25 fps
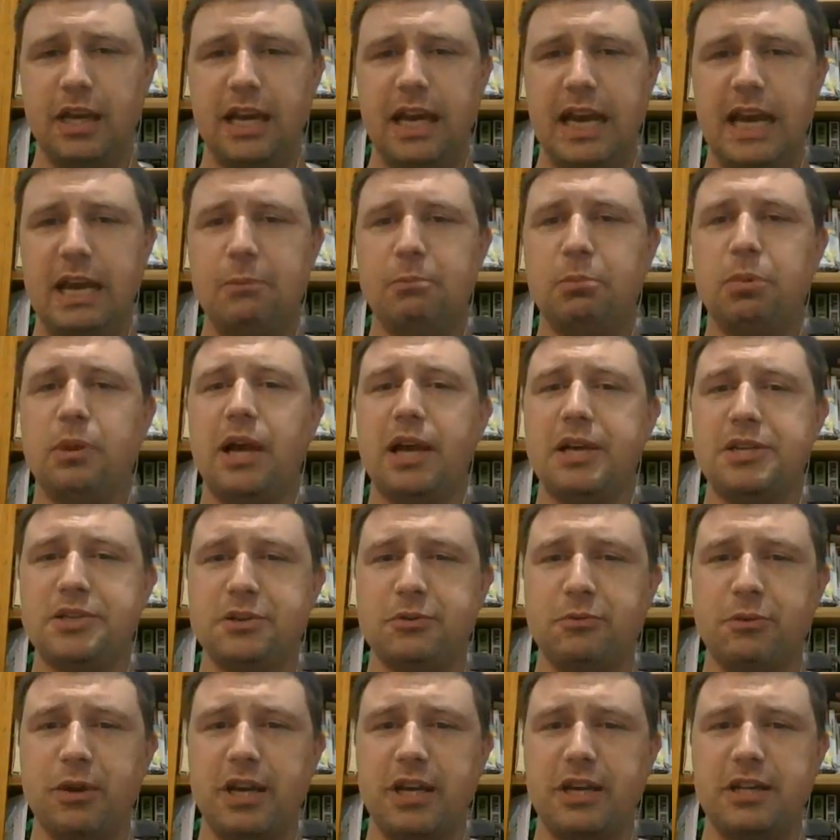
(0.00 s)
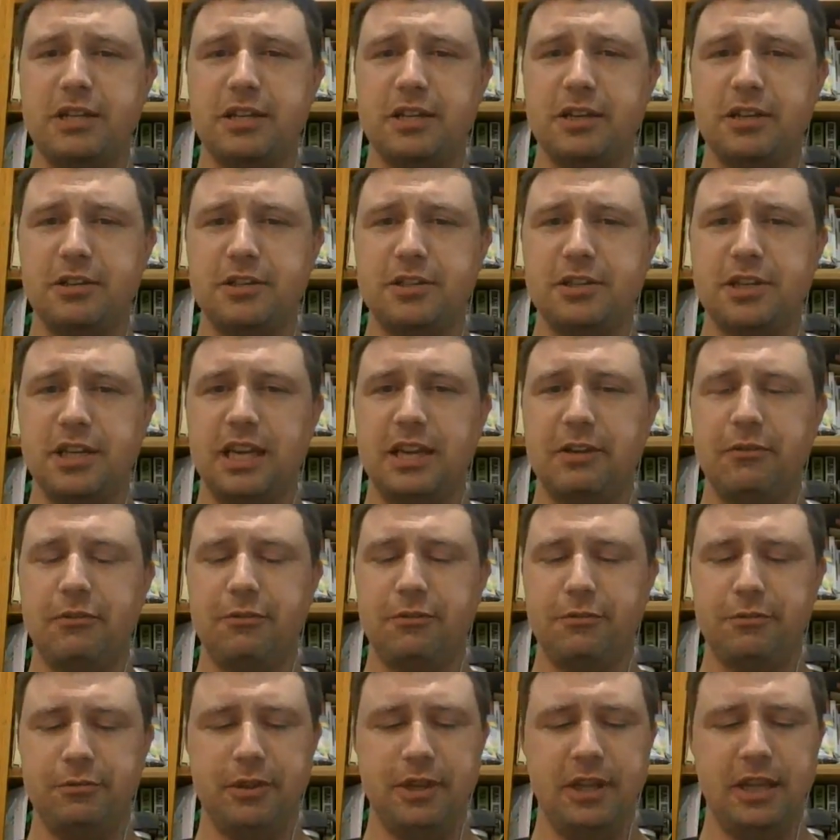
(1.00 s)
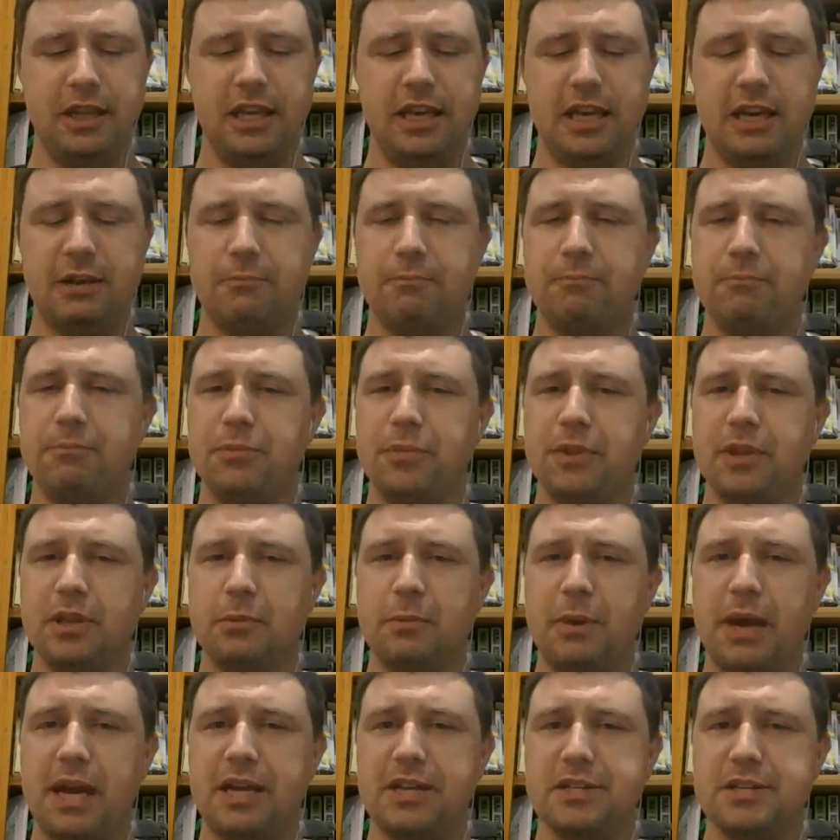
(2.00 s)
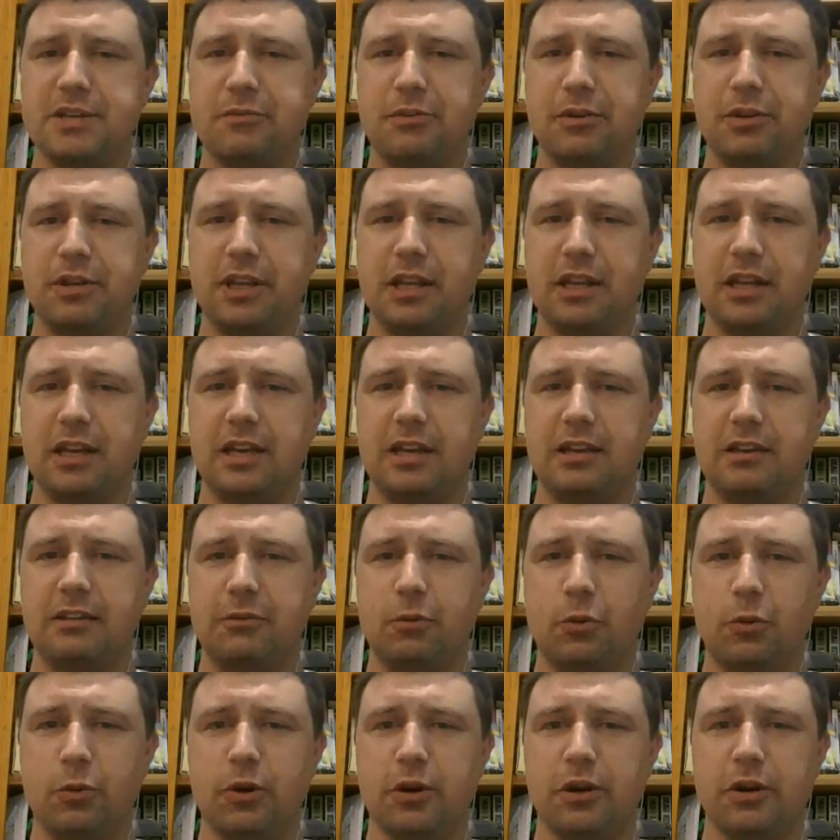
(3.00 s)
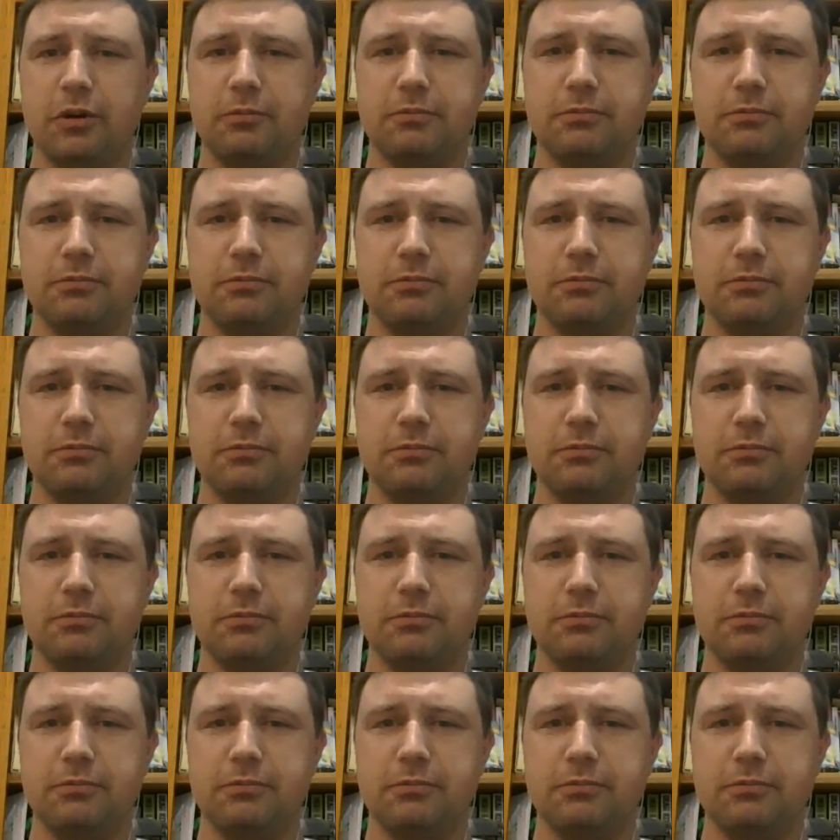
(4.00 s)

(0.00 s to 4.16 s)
in place and ready to give the backers everything they ordered.